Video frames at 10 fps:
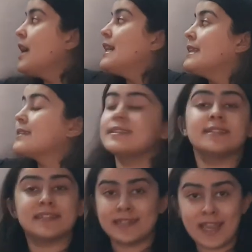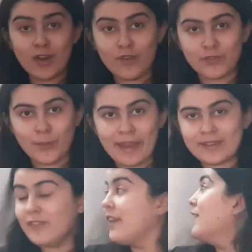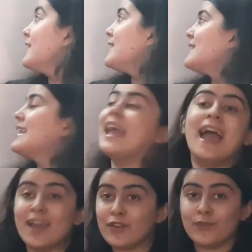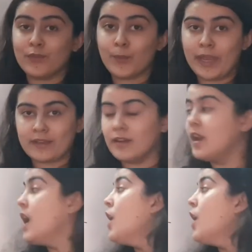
This is the tail of the vector and this is the head of the vector.